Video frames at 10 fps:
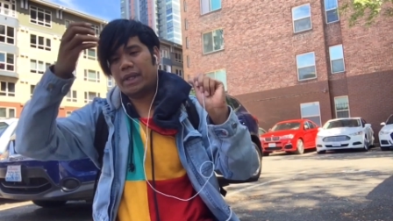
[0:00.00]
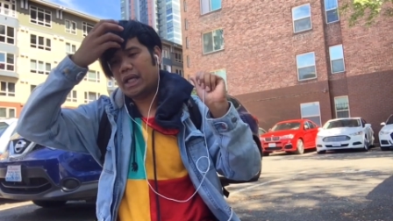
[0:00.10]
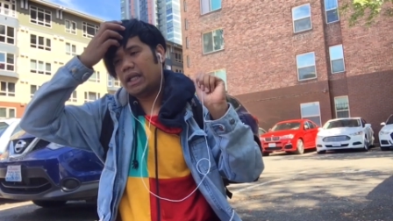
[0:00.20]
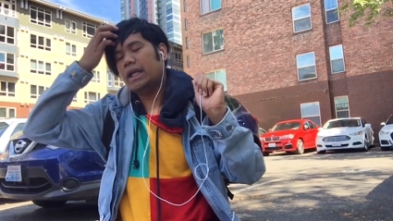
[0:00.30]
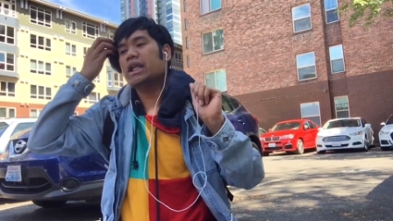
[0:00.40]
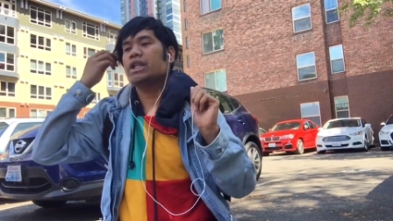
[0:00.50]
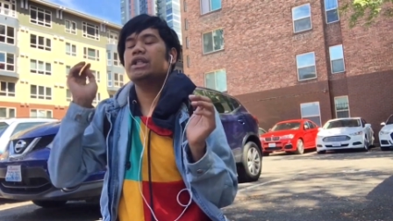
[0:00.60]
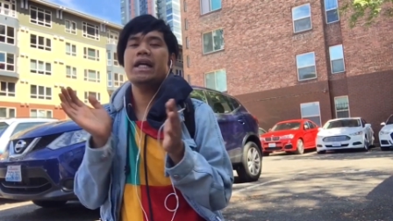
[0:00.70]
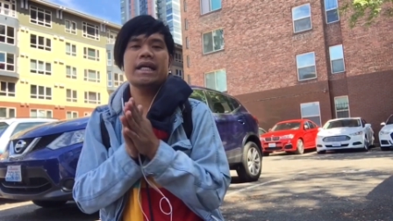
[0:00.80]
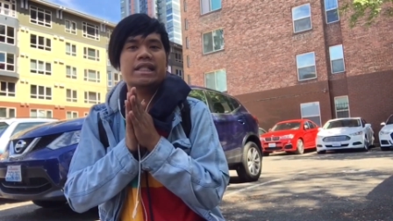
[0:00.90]
but you
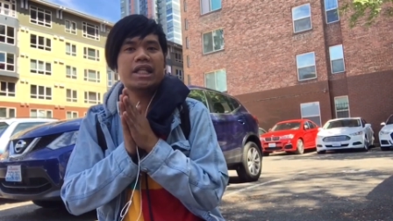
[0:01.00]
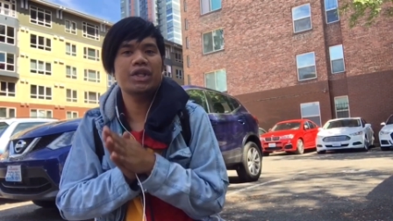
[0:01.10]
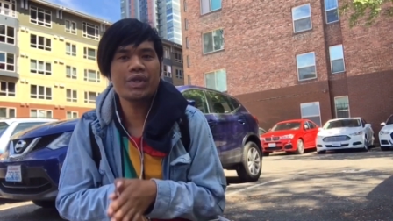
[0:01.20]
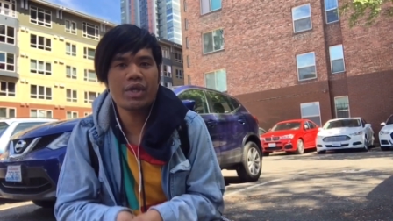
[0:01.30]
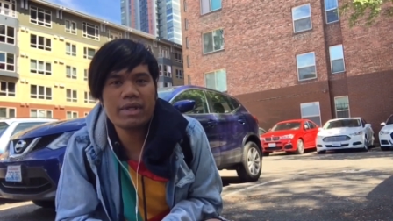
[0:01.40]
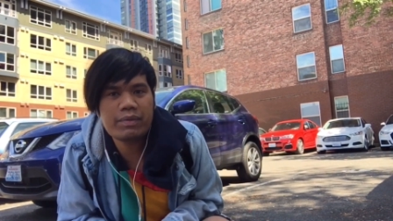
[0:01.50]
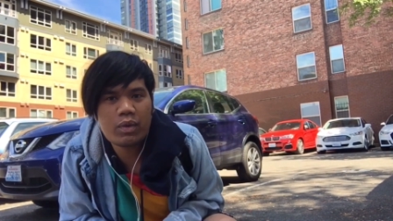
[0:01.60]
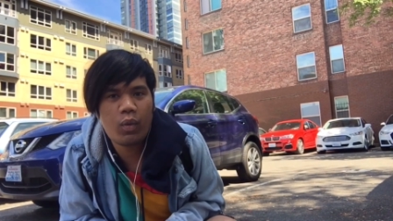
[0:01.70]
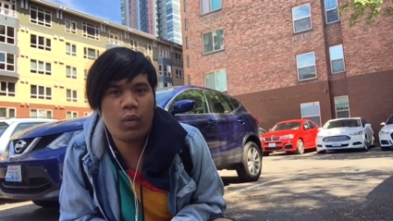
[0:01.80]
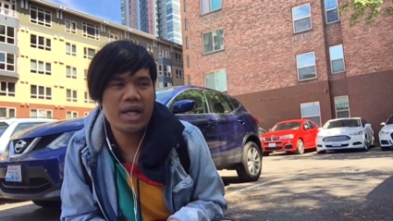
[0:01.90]
guys, thank you so much for
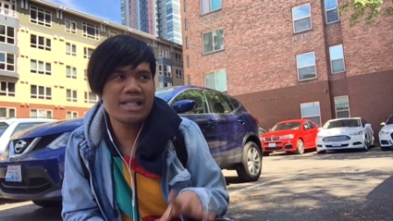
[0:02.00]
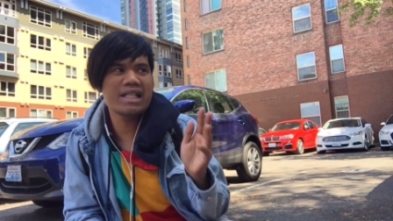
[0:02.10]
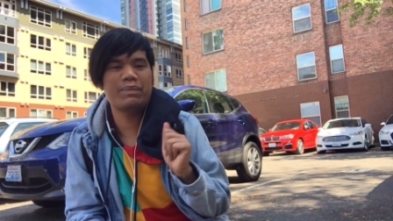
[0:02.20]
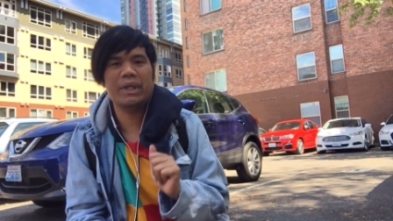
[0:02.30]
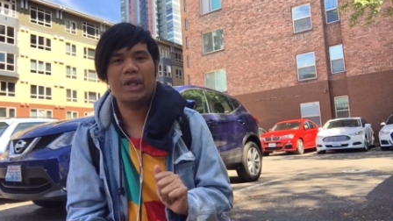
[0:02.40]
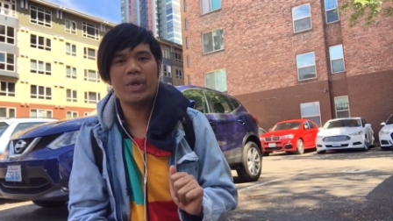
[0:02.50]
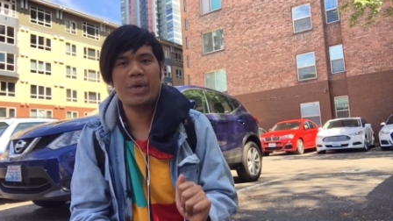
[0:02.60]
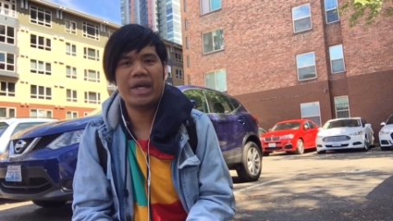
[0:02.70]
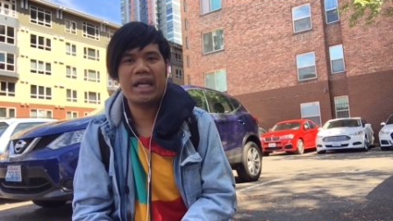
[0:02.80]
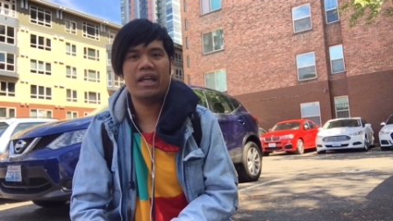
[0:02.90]
watching this video
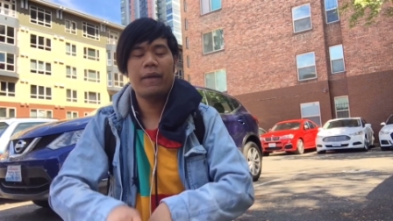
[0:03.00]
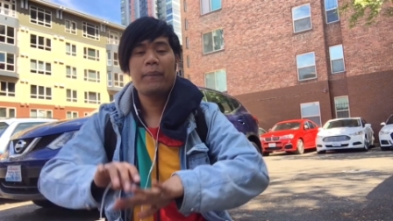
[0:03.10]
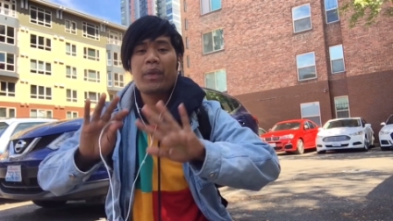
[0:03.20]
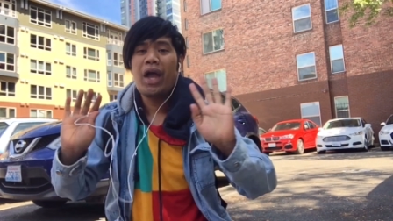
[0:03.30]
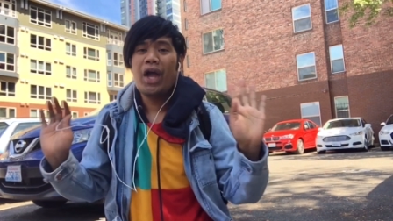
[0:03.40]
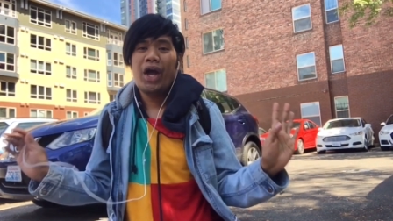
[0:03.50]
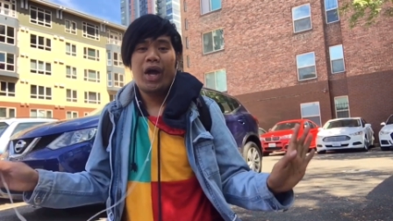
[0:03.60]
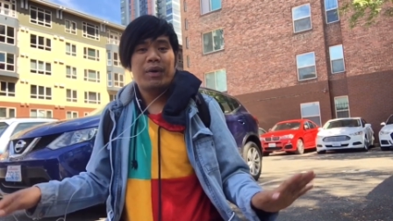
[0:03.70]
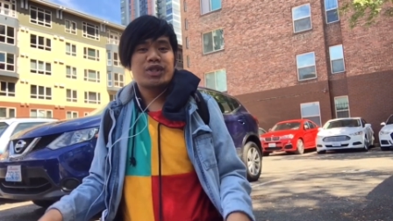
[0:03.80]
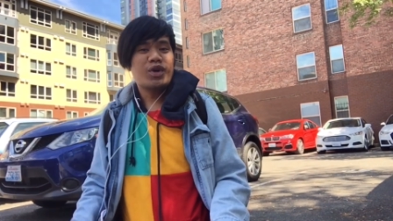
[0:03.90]
and
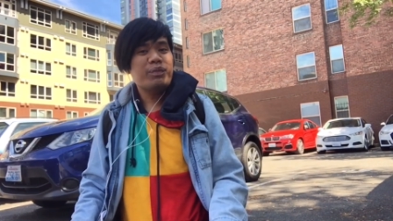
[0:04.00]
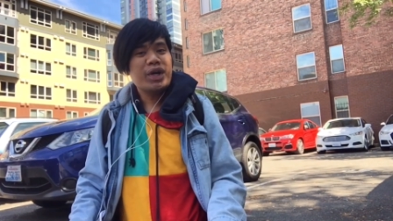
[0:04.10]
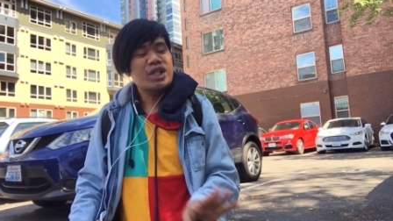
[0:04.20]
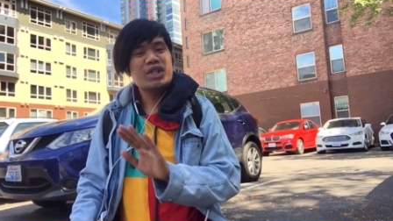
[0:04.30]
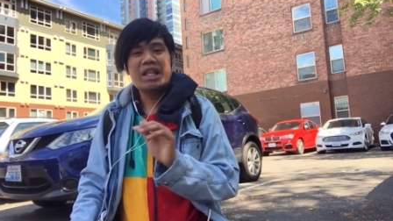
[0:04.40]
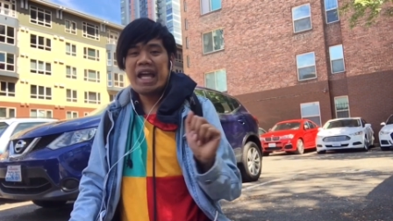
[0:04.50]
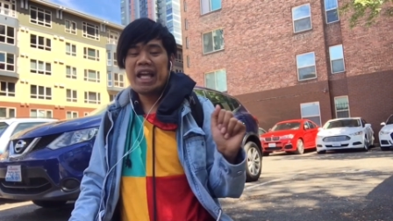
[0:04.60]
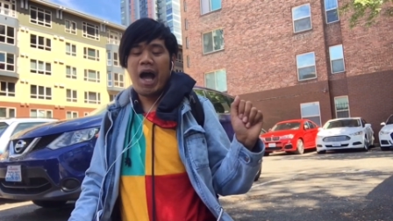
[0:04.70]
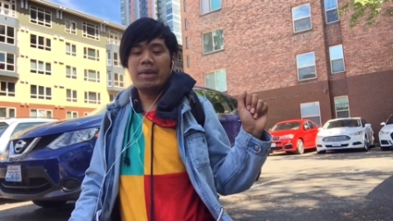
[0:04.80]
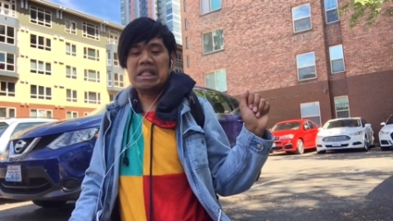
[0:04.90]
don't forget to like,
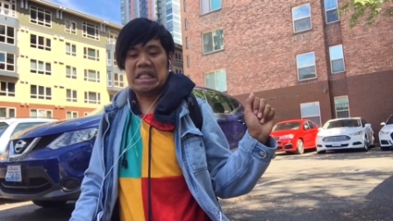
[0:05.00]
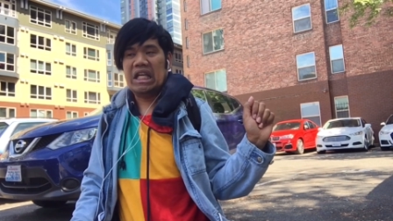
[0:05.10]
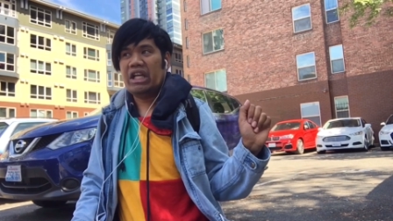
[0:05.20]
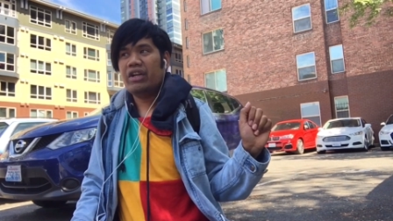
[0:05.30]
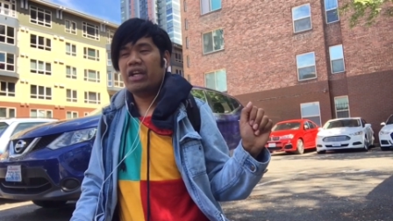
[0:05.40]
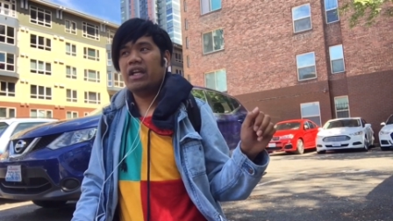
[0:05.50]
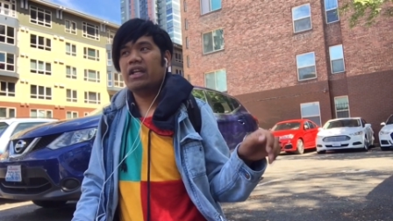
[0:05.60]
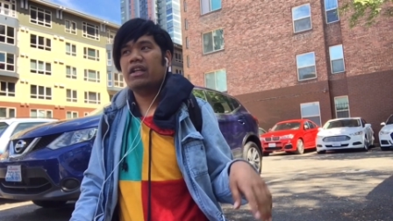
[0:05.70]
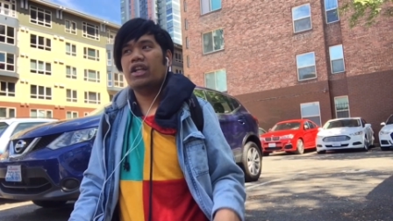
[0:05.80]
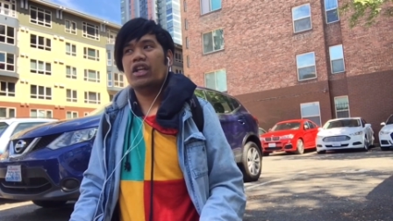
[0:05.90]
comment, share,
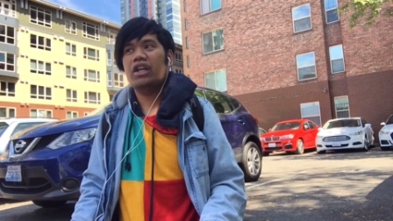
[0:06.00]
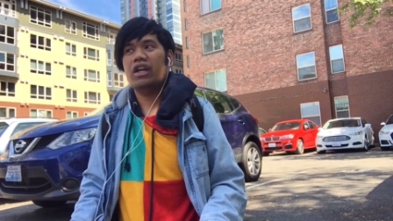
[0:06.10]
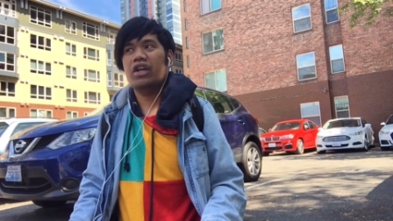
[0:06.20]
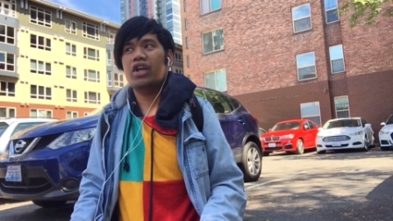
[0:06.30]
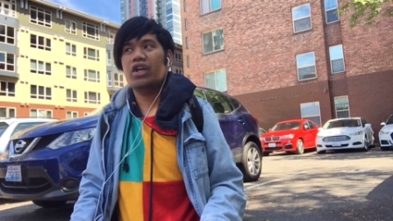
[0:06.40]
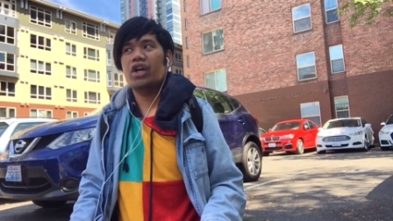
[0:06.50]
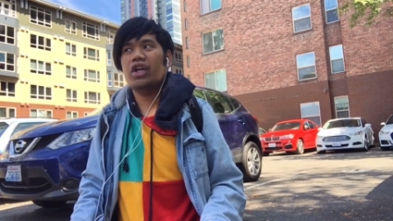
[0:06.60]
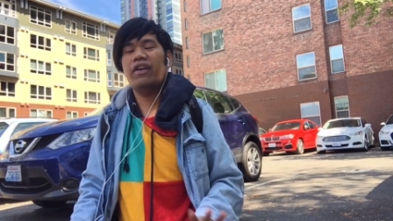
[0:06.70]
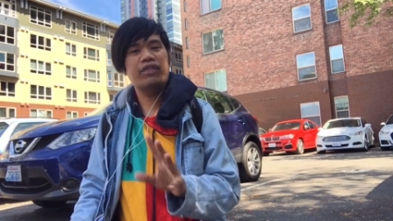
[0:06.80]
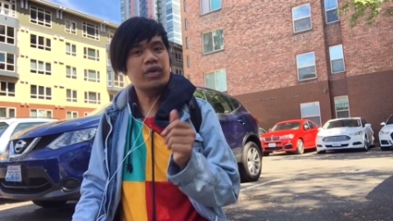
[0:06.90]
and
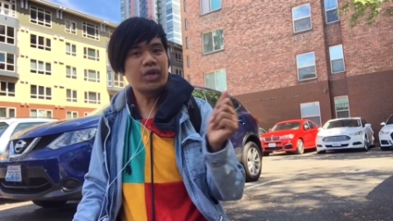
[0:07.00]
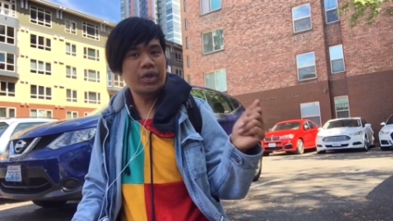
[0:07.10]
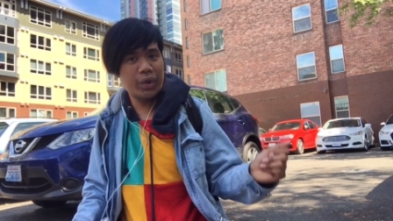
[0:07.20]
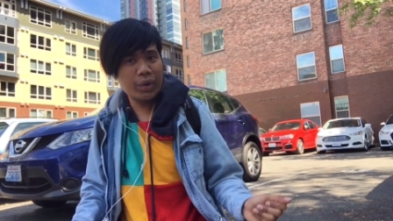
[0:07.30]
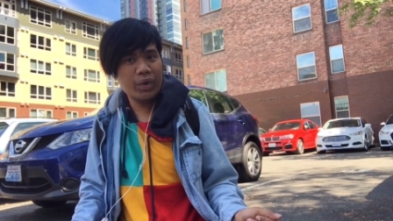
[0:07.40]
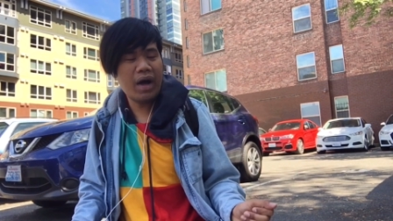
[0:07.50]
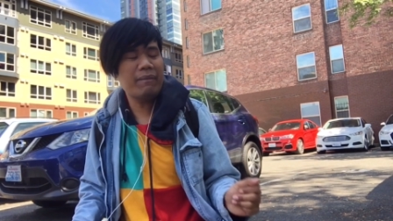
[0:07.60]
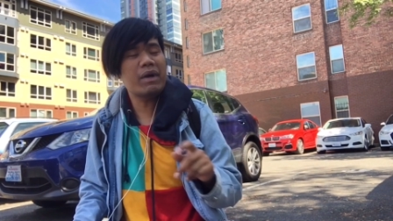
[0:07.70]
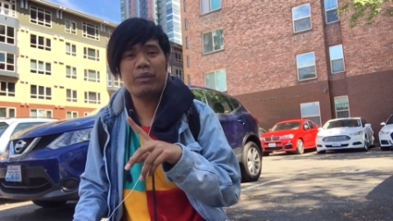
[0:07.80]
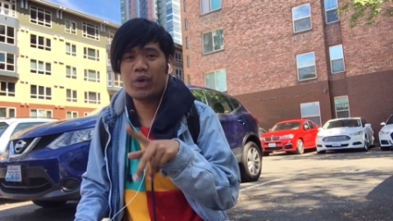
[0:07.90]
if you know,
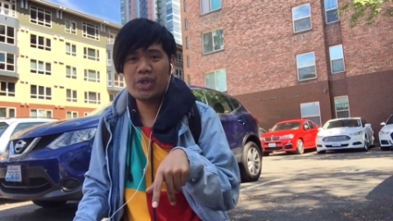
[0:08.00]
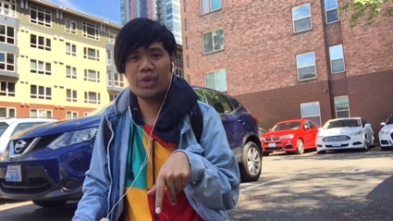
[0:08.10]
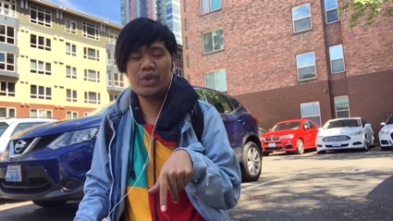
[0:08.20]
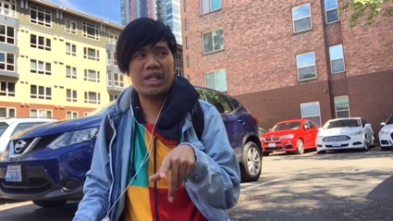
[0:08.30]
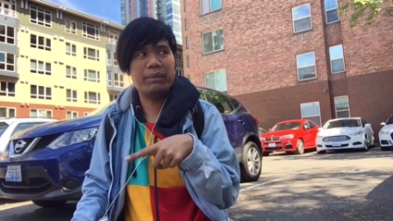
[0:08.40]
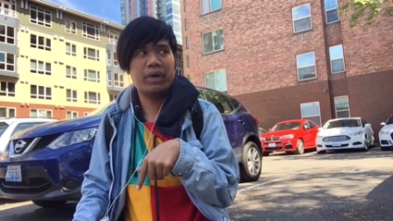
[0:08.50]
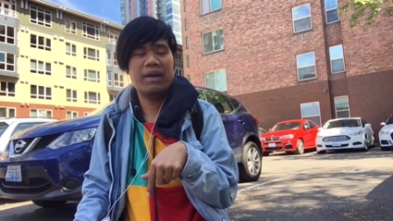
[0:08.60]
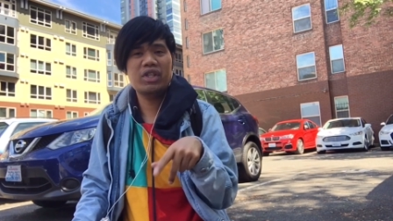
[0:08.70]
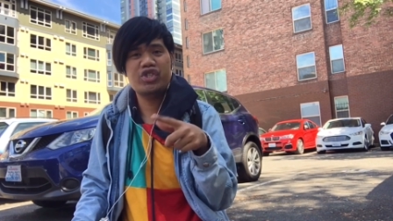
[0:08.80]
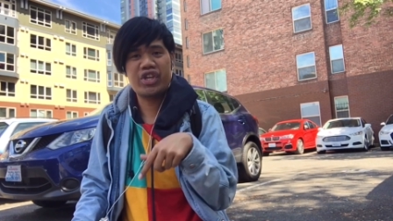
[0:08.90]
I'm not forcing you to
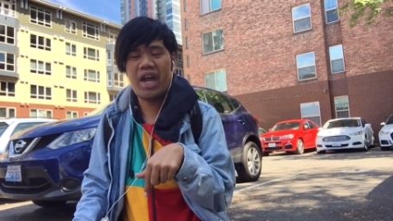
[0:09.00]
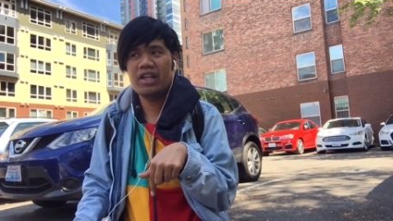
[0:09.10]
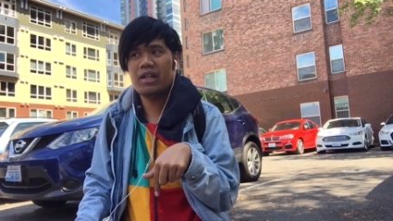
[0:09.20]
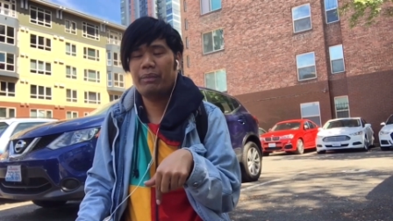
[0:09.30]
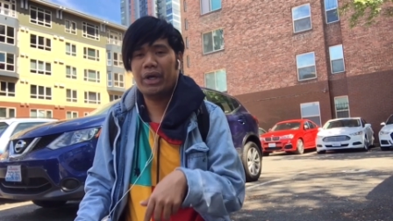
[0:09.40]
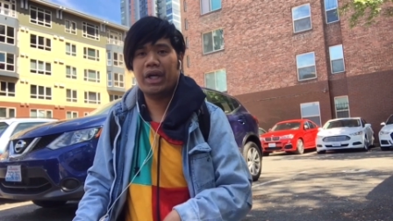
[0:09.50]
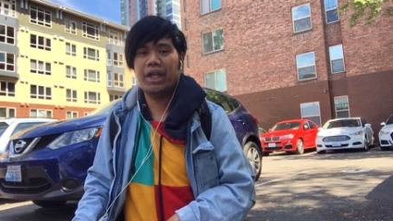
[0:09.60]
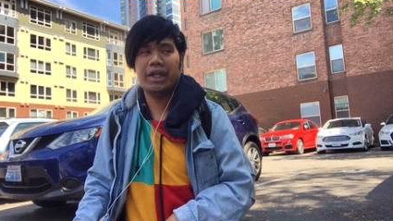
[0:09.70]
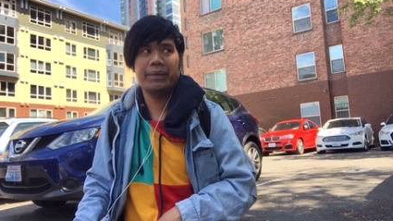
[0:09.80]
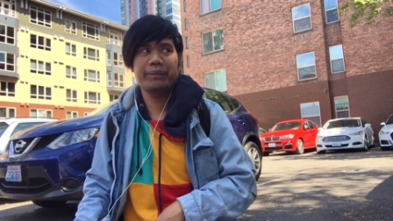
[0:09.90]
subscribe to the channel, but